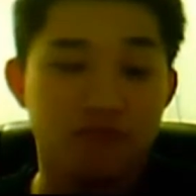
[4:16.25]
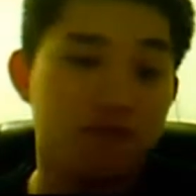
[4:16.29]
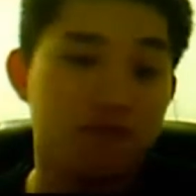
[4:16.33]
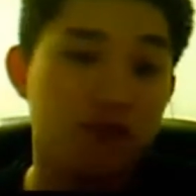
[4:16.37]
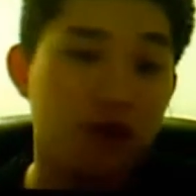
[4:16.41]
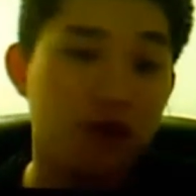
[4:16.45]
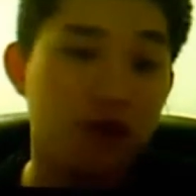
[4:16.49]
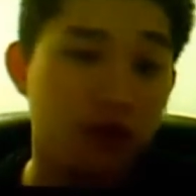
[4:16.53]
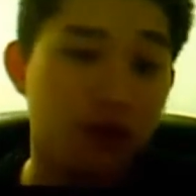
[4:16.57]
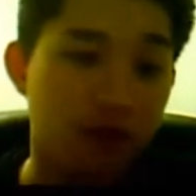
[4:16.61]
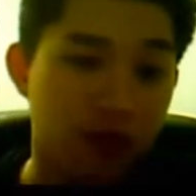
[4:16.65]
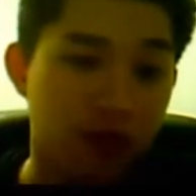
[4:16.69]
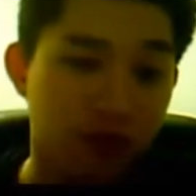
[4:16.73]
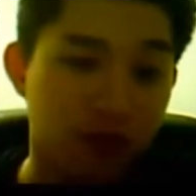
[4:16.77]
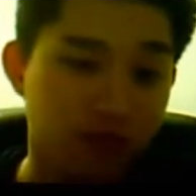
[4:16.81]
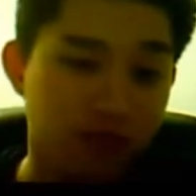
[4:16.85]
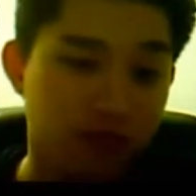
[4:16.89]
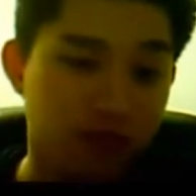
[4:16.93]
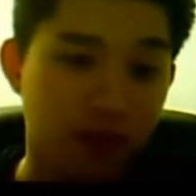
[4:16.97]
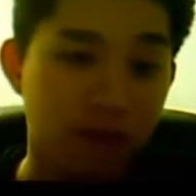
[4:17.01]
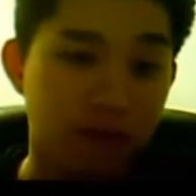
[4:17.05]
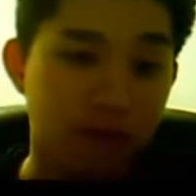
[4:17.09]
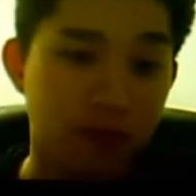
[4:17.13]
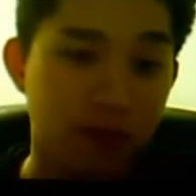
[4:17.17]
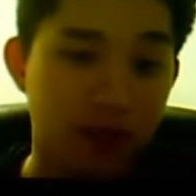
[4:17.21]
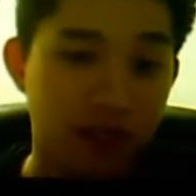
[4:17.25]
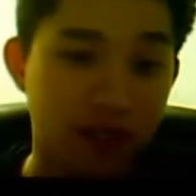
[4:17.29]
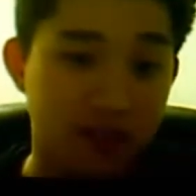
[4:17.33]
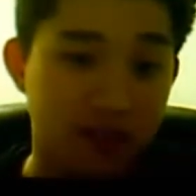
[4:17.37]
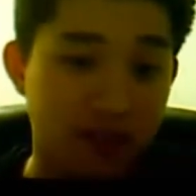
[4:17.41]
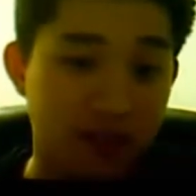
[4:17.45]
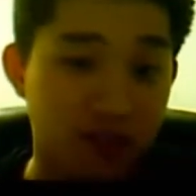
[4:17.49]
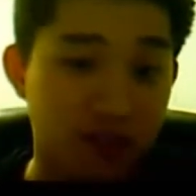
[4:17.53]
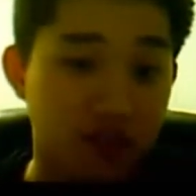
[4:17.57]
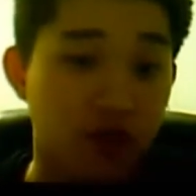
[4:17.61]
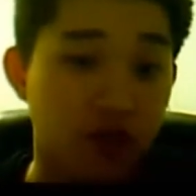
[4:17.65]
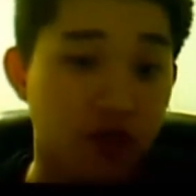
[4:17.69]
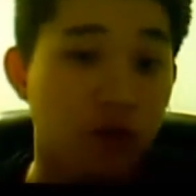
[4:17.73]
you know there are companies
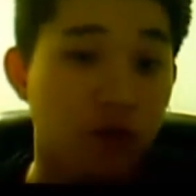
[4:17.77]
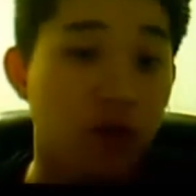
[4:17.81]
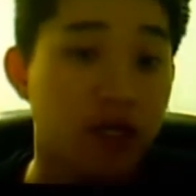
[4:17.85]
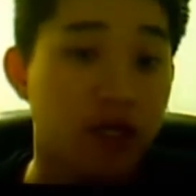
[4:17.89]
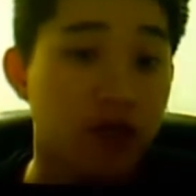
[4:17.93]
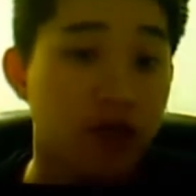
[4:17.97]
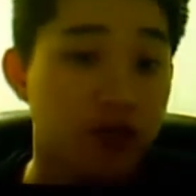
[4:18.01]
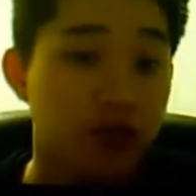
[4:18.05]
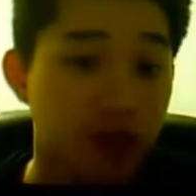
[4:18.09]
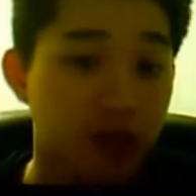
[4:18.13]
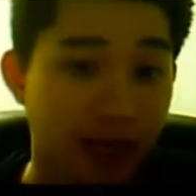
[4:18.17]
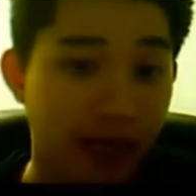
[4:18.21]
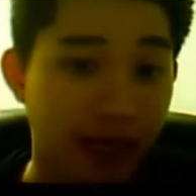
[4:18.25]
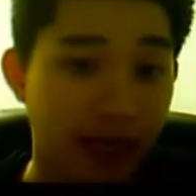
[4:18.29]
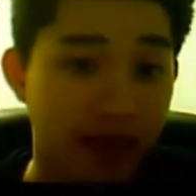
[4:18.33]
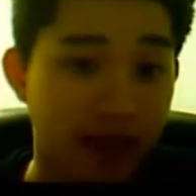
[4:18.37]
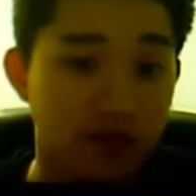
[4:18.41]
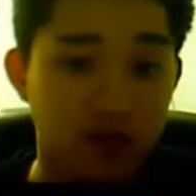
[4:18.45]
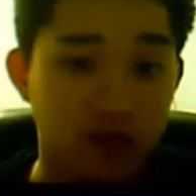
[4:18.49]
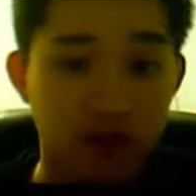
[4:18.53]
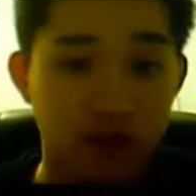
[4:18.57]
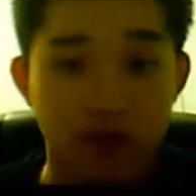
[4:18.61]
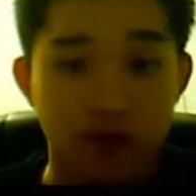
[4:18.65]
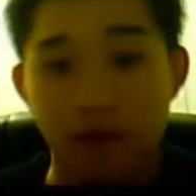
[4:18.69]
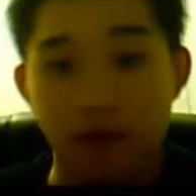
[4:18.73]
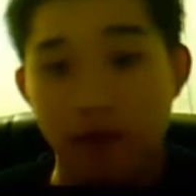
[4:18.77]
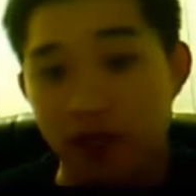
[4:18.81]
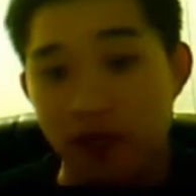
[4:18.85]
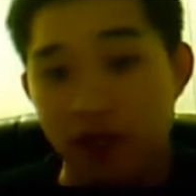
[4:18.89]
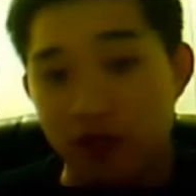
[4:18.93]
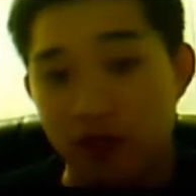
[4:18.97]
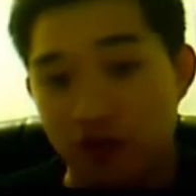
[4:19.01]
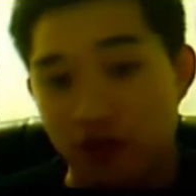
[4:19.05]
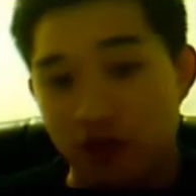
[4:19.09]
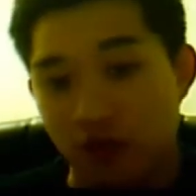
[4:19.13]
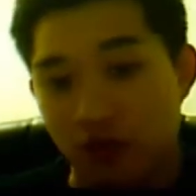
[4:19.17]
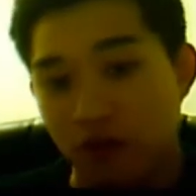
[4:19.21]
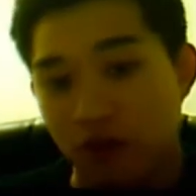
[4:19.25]
that still want to do that, so they make
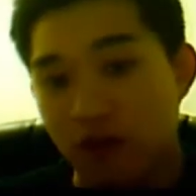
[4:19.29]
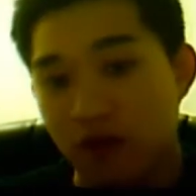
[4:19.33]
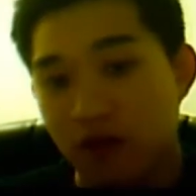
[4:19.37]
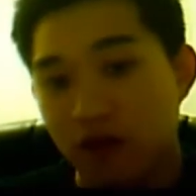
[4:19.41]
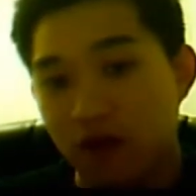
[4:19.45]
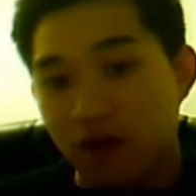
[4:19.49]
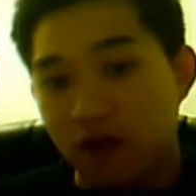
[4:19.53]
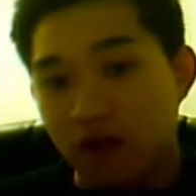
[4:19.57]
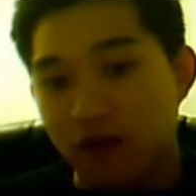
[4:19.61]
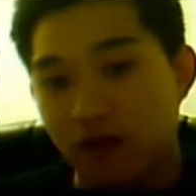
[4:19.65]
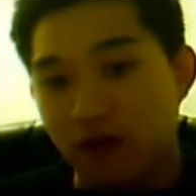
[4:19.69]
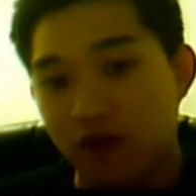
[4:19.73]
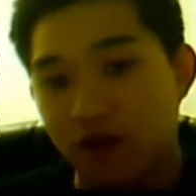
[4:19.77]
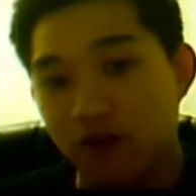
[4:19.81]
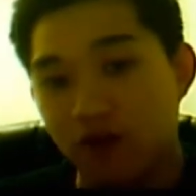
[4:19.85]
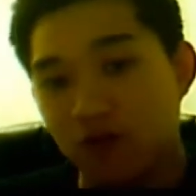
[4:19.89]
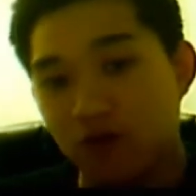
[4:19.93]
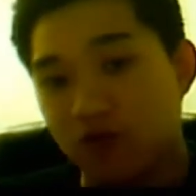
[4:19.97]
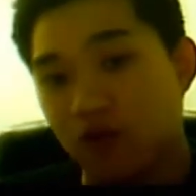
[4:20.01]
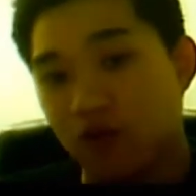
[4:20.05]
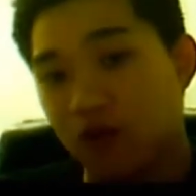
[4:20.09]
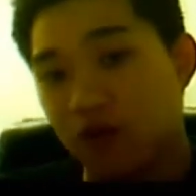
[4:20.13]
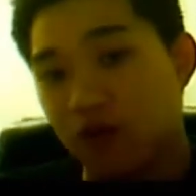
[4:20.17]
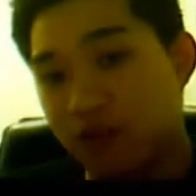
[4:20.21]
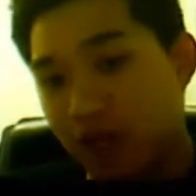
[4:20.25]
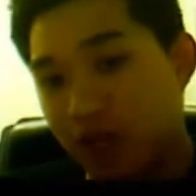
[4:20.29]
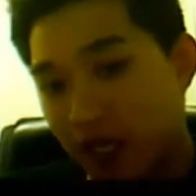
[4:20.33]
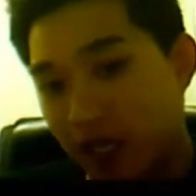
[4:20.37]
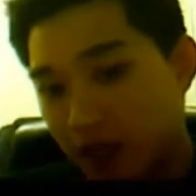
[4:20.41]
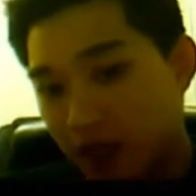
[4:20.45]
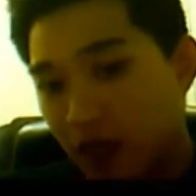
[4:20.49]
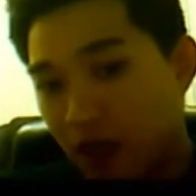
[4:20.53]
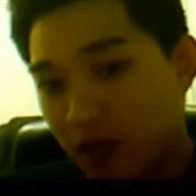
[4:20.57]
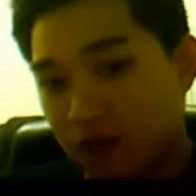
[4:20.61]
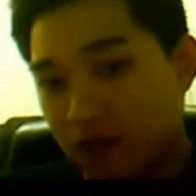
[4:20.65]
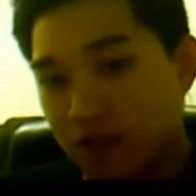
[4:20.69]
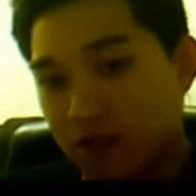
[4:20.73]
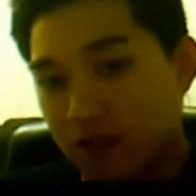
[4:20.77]
sure they use our
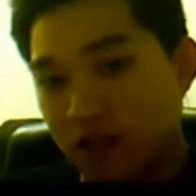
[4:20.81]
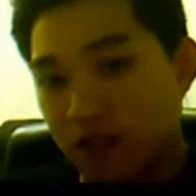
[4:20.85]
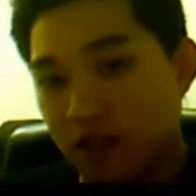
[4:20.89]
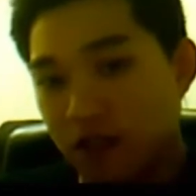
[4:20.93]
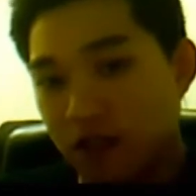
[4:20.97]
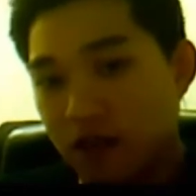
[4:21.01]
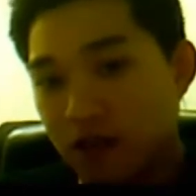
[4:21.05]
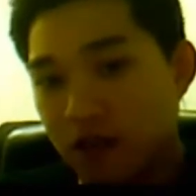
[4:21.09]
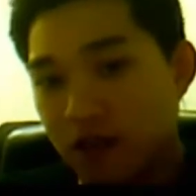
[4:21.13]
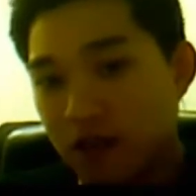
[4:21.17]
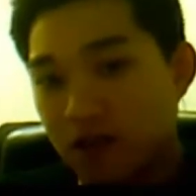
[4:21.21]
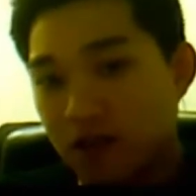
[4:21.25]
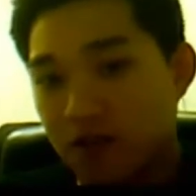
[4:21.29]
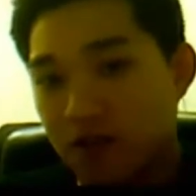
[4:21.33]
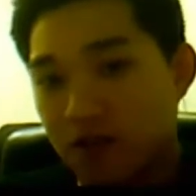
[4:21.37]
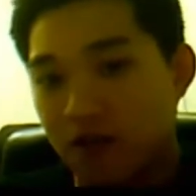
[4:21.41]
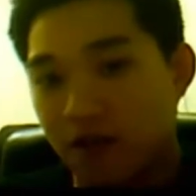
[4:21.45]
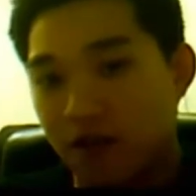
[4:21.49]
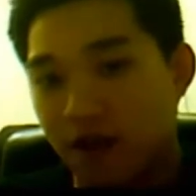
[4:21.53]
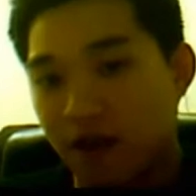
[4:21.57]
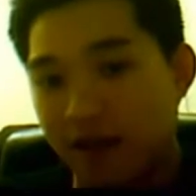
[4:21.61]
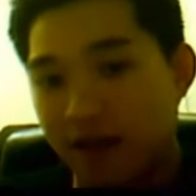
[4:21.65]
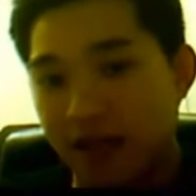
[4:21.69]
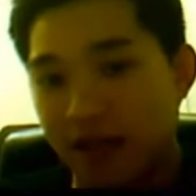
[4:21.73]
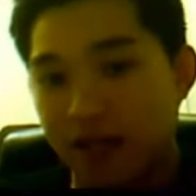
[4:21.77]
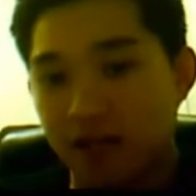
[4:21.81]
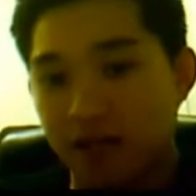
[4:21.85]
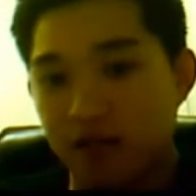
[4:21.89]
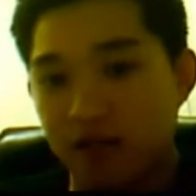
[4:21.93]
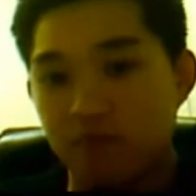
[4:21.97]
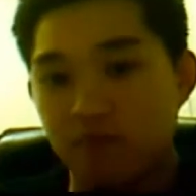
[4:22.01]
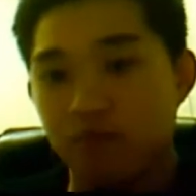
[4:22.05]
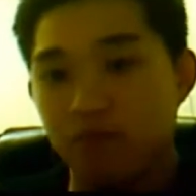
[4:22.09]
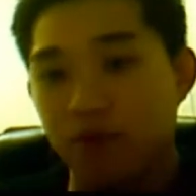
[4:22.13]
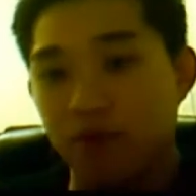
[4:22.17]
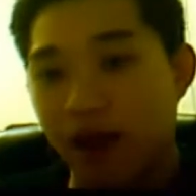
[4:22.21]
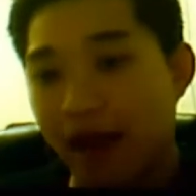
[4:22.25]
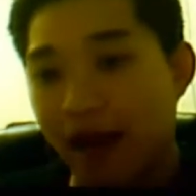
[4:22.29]
technology so that they
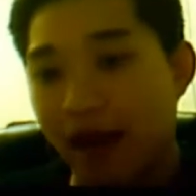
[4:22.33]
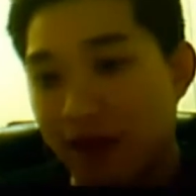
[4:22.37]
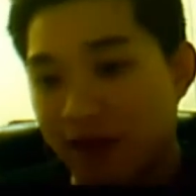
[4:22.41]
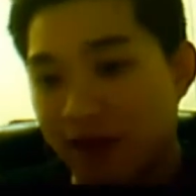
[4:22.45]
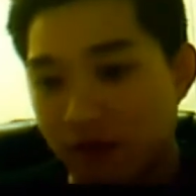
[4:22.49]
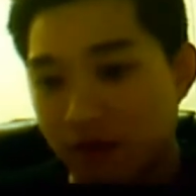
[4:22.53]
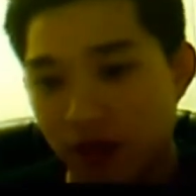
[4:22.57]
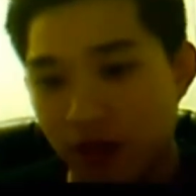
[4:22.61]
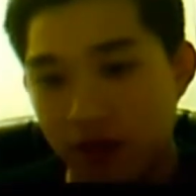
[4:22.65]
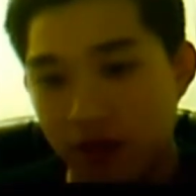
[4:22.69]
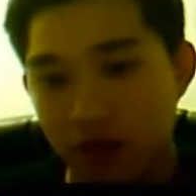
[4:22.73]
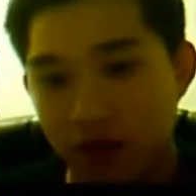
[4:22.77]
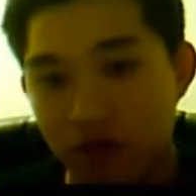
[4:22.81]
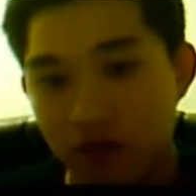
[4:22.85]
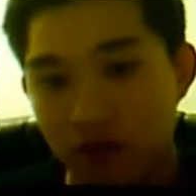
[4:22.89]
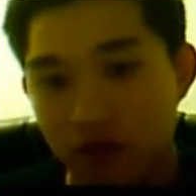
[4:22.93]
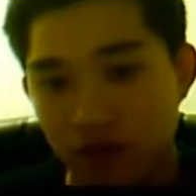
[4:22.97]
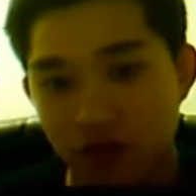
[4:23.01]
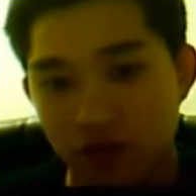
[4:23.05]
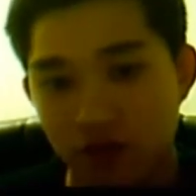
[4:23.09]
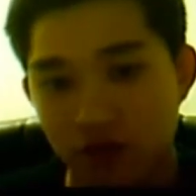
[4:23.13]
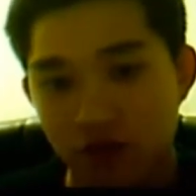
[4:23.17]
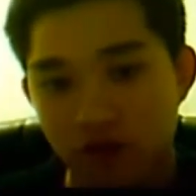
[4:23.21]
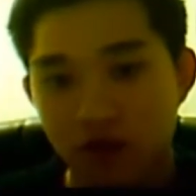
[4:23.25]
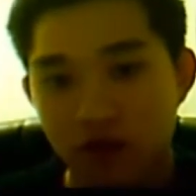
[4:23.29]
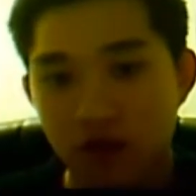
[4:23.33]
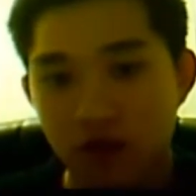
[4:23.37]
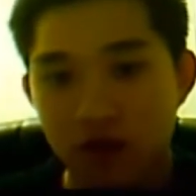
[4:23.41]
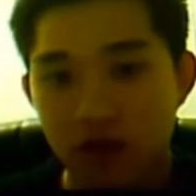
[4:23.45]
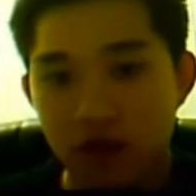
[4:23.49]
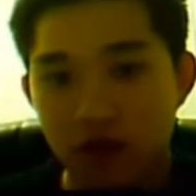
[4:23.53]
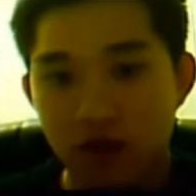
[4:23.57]
can block the right users